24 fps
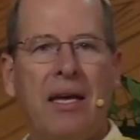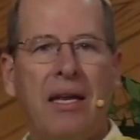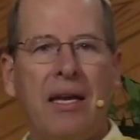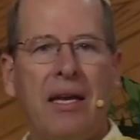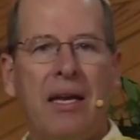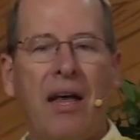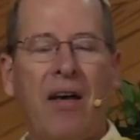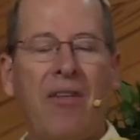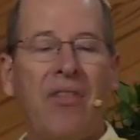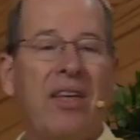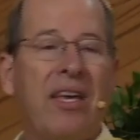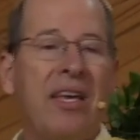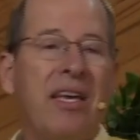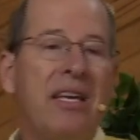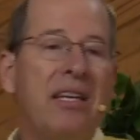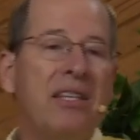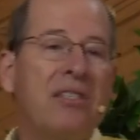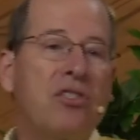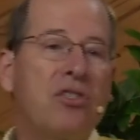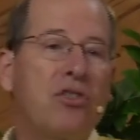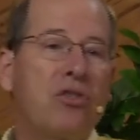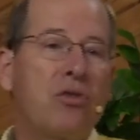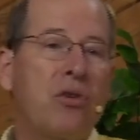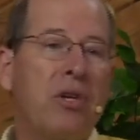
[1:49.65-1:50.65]
Now, the
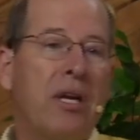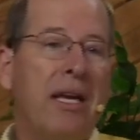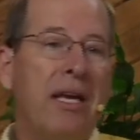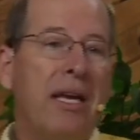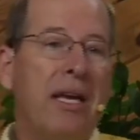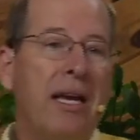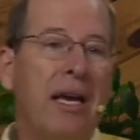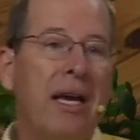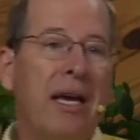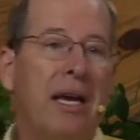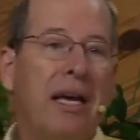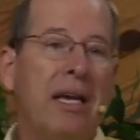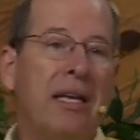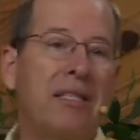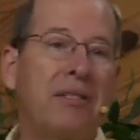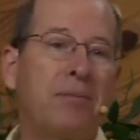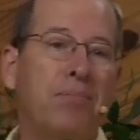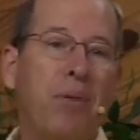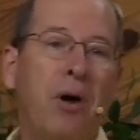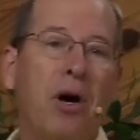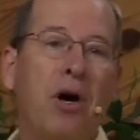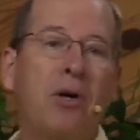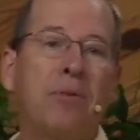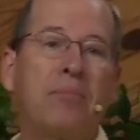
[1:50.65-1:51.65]
history is
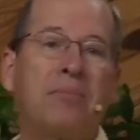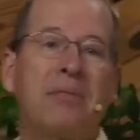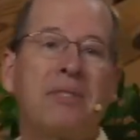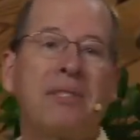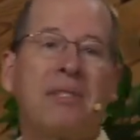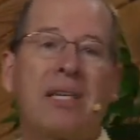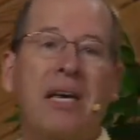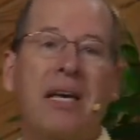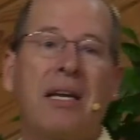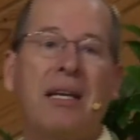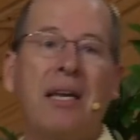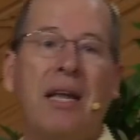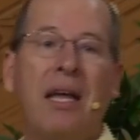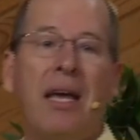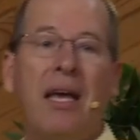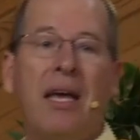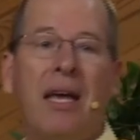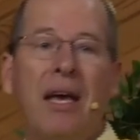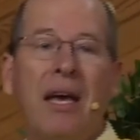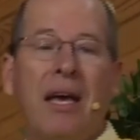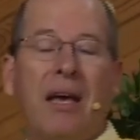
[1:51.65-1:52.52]
Palm Sunday.